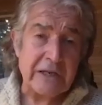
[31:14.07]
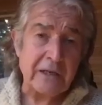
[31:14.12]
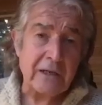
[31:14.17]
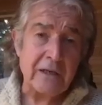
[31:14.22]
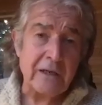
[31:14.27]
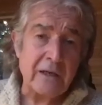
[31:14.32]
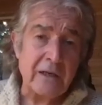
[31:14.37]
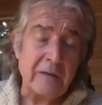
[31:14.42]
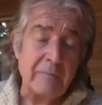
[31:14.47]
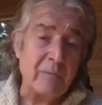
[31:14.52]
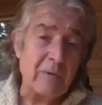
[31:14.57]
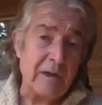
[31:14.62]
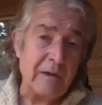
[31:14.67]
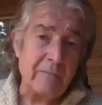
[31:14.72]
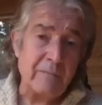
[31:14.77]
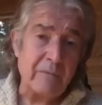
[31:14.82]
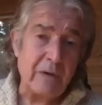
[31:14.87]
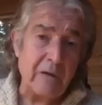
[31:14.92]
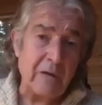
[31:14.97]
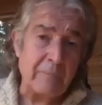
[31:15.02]
And
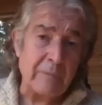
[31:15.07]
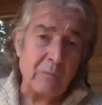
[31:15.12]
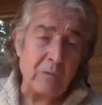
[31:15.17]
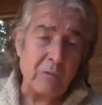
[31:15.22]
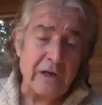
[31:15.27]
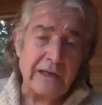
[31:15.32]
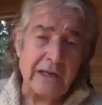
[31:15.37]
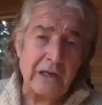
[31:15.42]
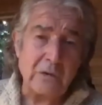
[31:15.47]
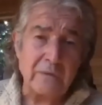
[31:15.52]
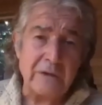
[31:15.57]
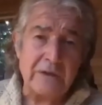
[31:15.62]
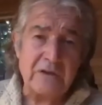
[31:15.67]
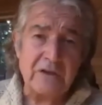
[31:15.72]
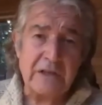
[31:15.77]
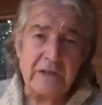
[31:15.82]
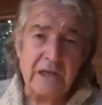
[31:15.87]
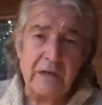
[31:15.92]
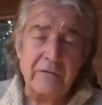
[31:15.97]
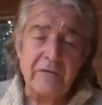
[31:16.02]
I've been working on this
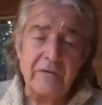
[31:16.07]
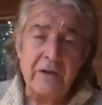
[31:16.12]
stuff